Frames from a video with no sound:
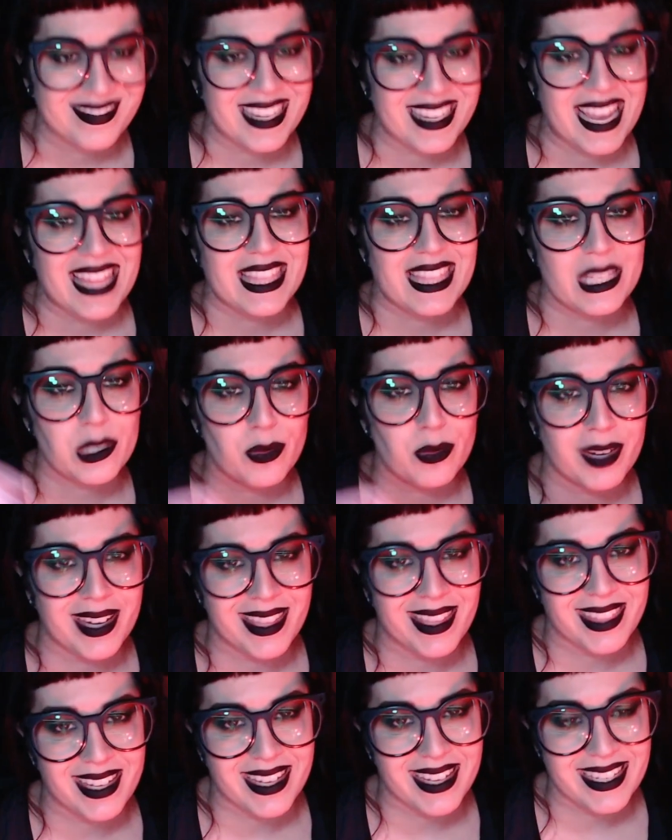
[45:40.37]
this one I
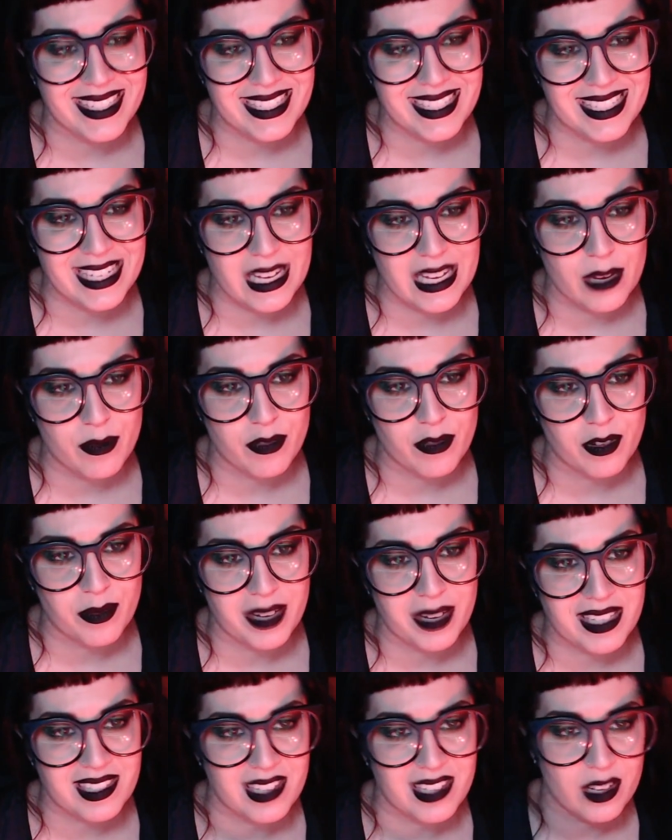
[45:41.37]
think I need to keep for
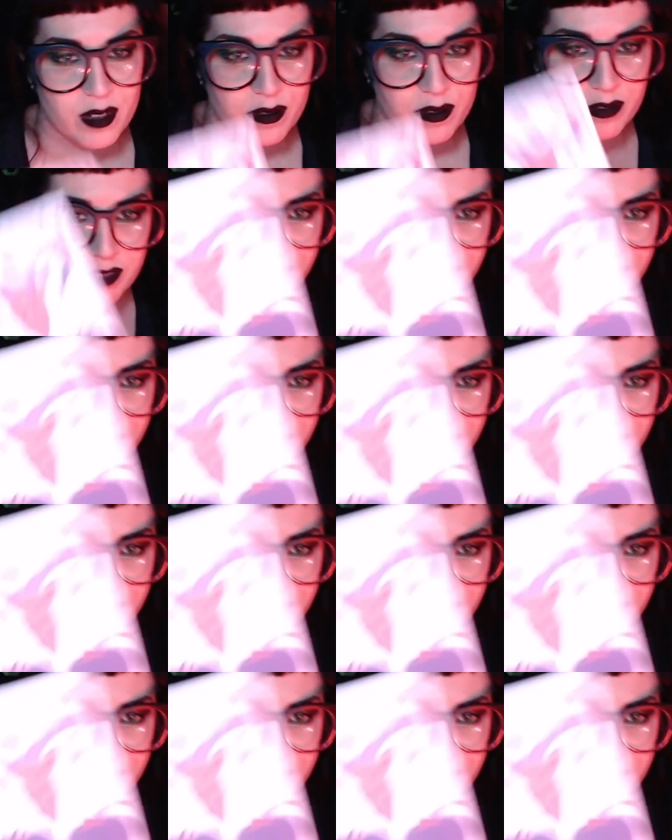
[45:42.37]
myself.